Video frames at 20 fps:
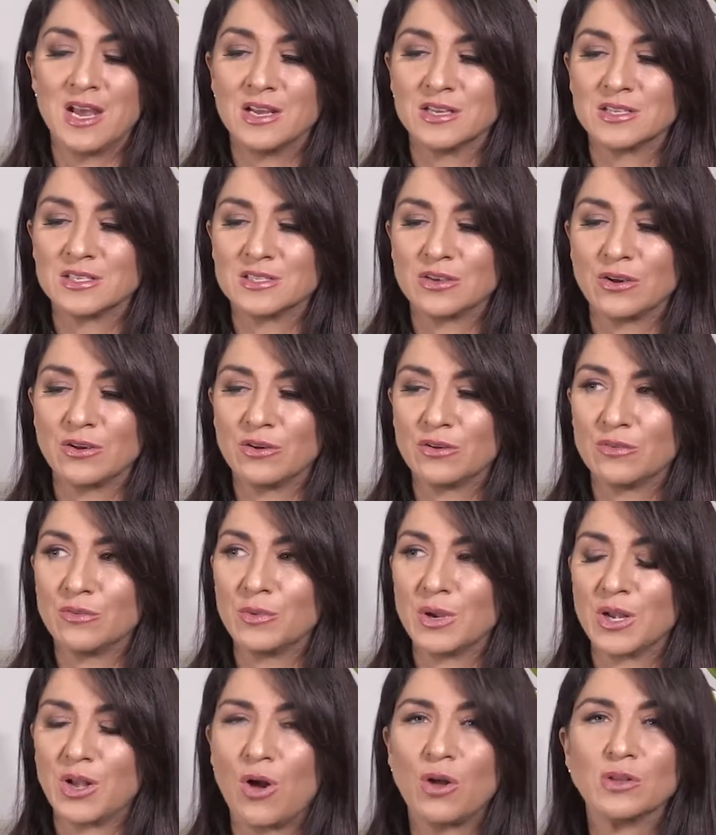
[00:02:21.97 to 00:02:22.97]
So
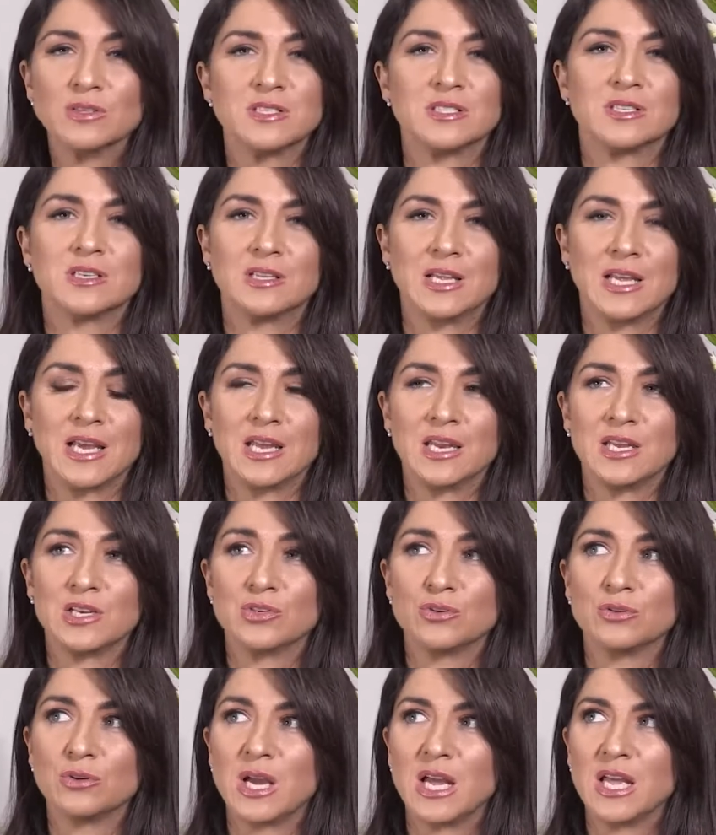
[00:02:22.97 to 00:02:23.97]
we're constantly eating
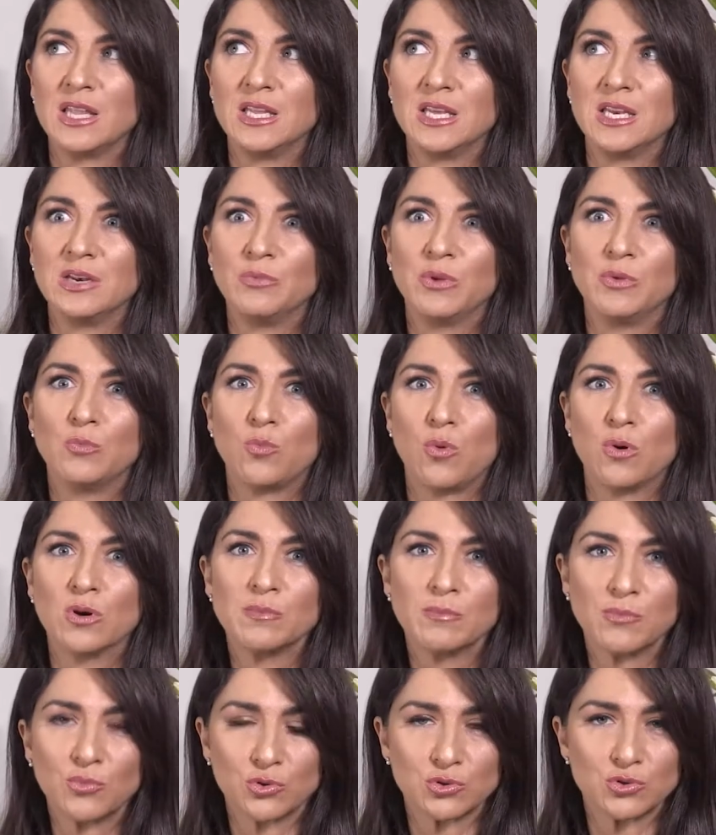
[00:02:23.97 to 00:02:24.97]
sugar, and then we
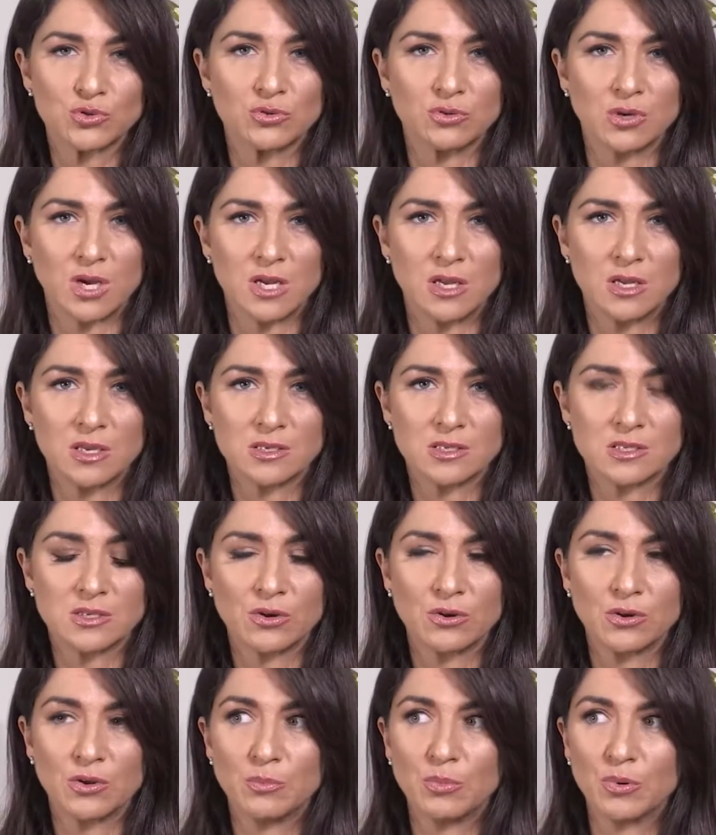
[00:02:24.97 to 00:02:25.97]
want more sugar.
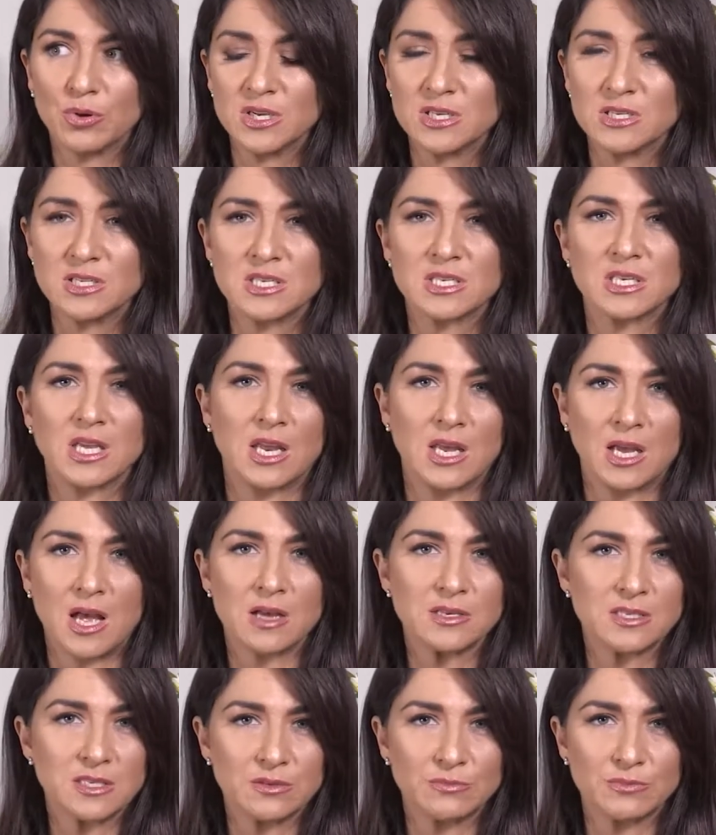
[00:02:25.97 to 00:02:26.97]
So your bodies just get
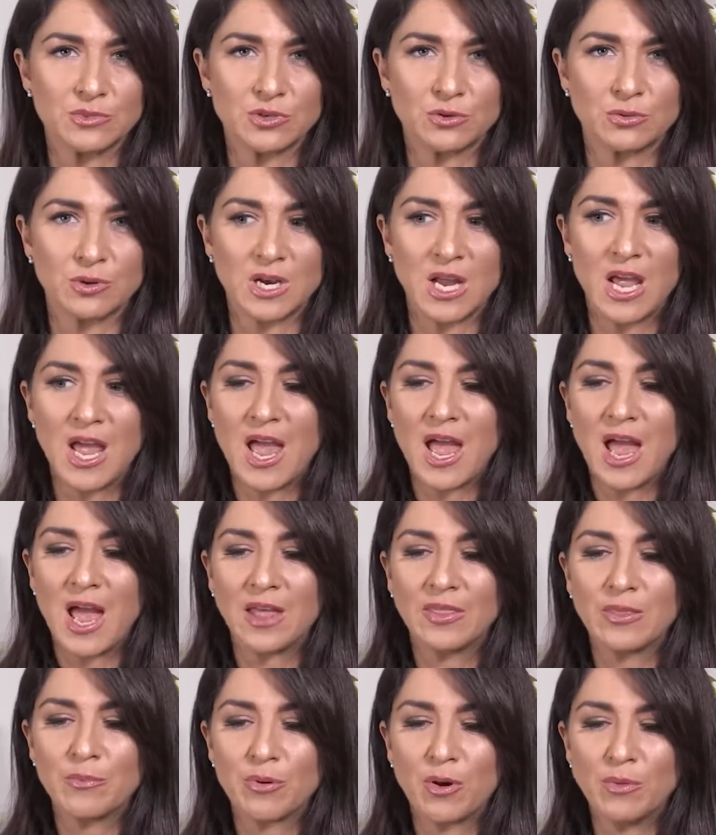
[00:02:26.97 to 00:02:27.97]
accustomed to it.
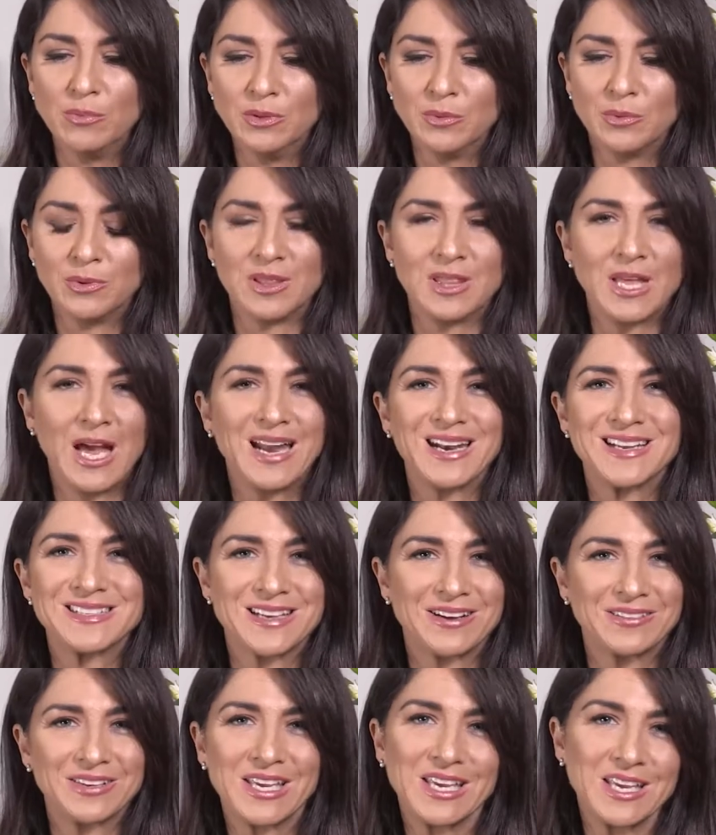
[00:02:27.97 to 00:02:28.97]
And the problem with that is
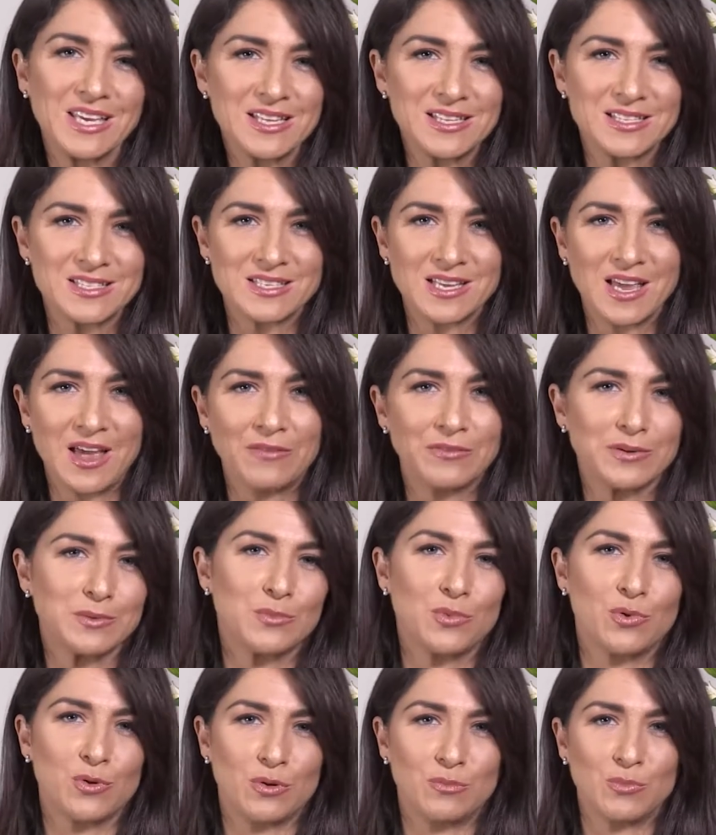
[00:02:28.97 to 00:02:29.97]
our kids are having
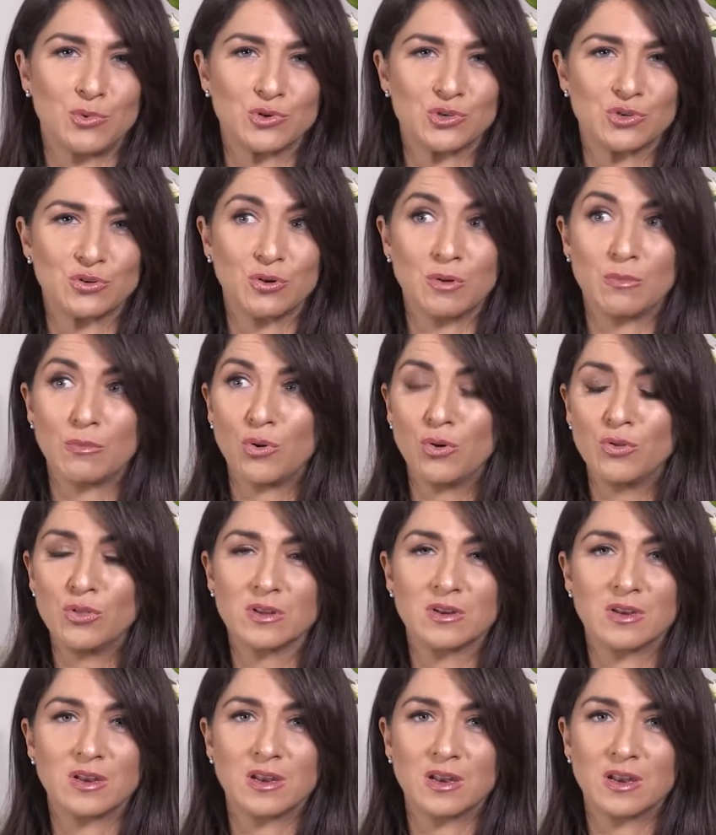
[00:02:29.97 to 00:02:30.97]
more and more sugar, more
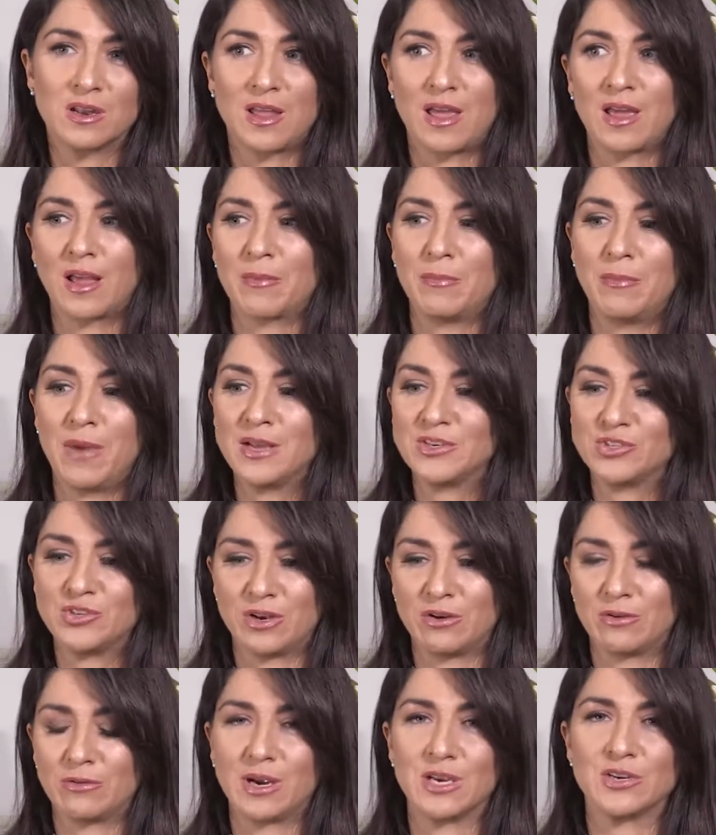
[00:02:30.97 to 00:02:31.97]
than like my
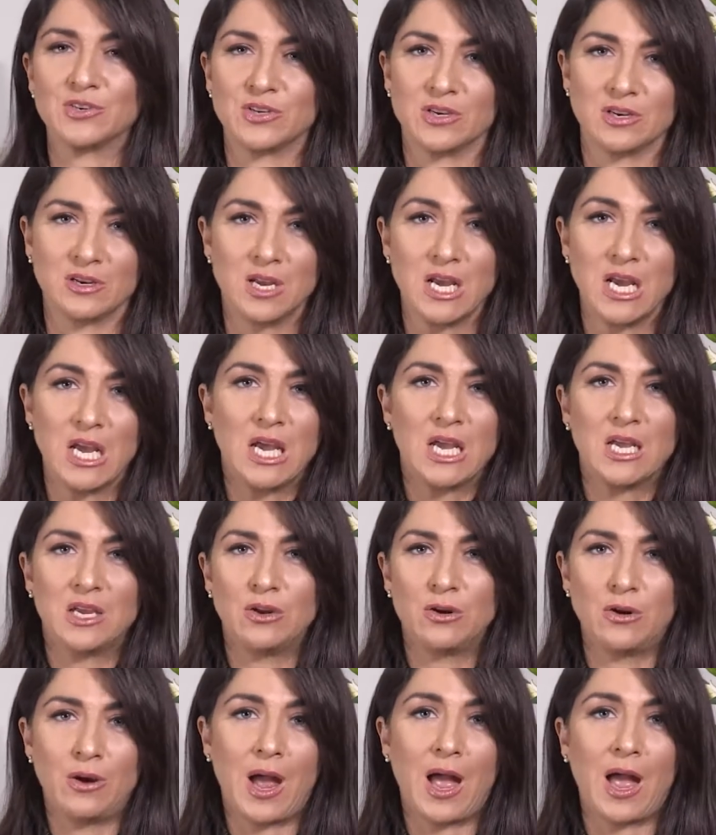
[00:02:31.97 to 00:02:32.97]
generation,
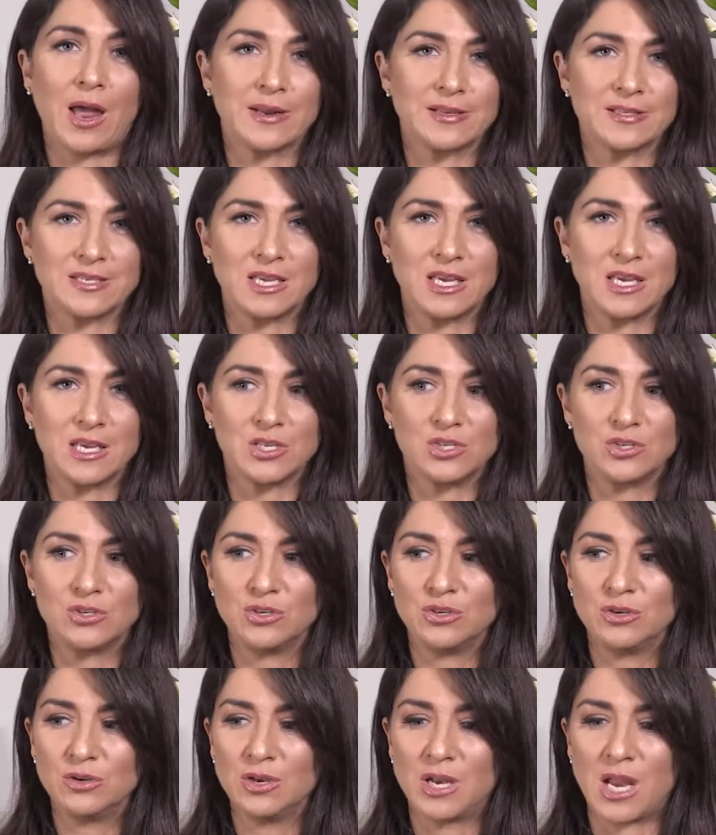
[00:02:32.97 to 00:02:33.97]
had as kids.
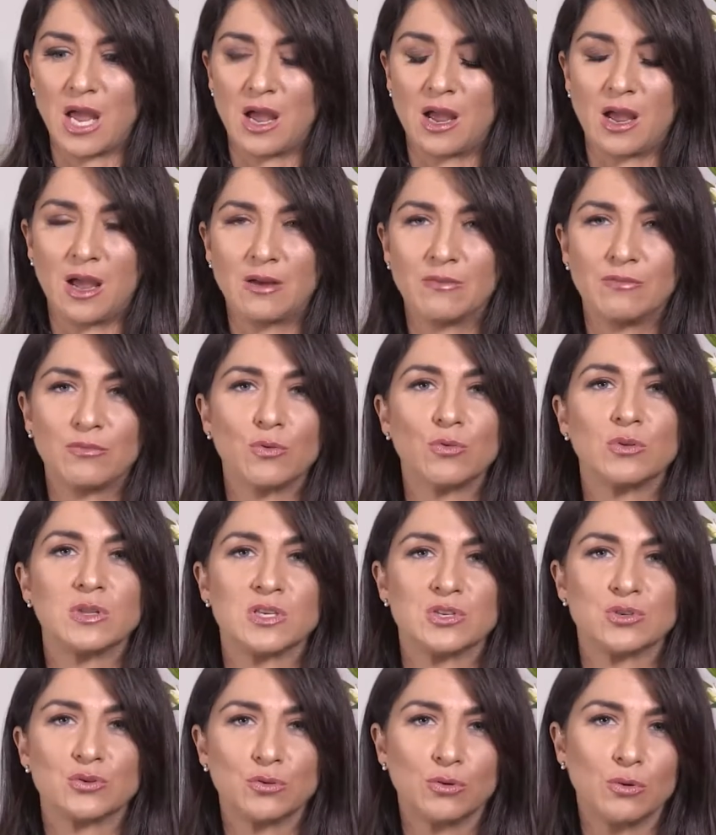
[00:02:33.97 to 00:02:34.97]
You have all
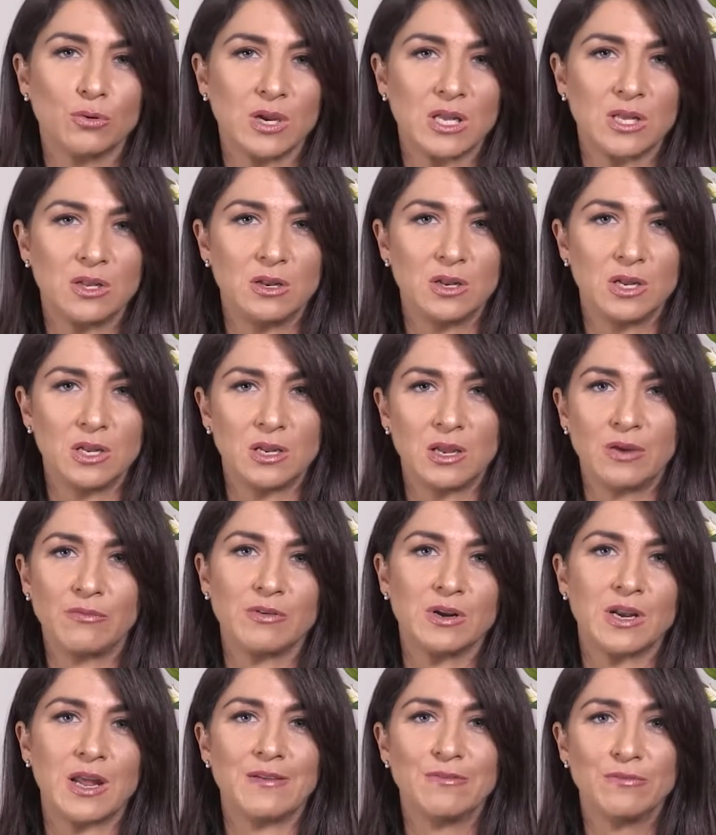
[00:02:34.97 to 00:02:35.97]
this sugar in
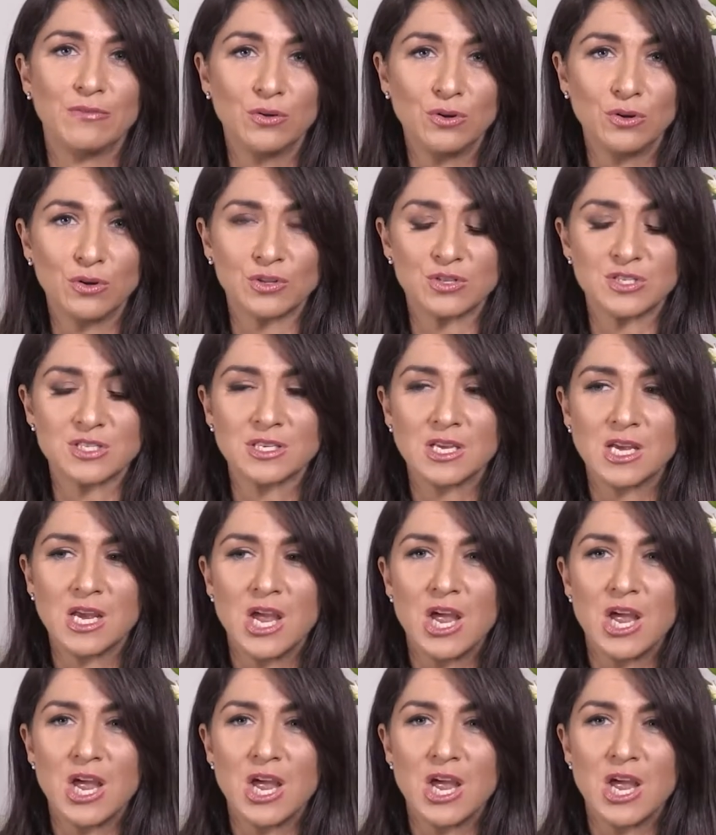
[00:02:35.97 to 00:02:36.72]
everyday foods.